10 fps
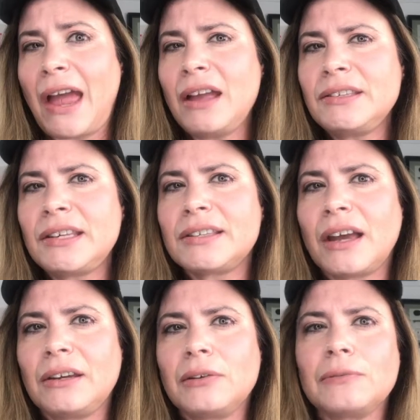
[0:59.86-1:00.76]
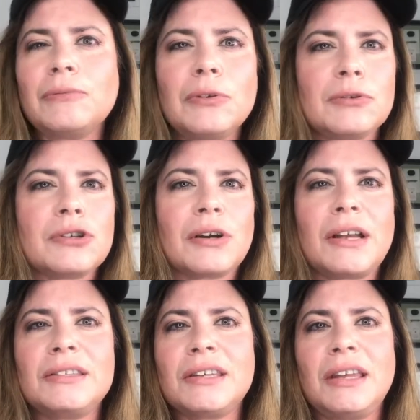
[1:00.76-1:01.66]
and designer food
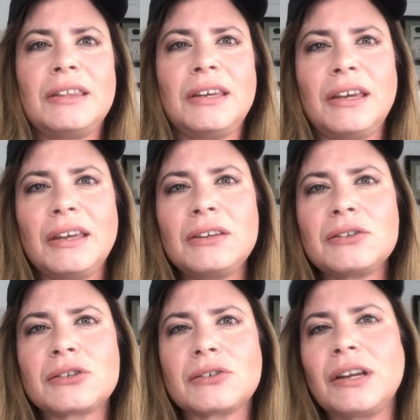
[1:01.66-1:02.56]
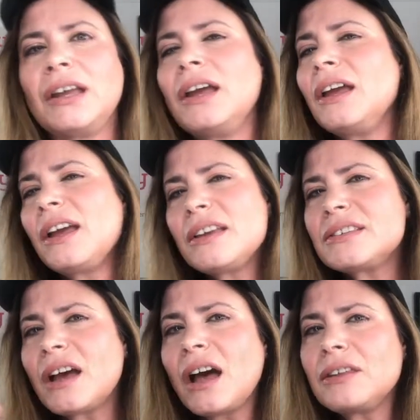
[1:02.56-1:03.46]
trends in the industry,
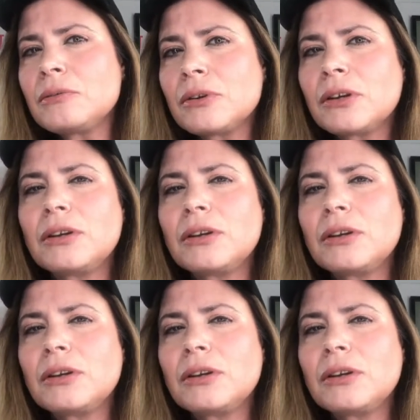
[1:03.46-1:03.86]
as either a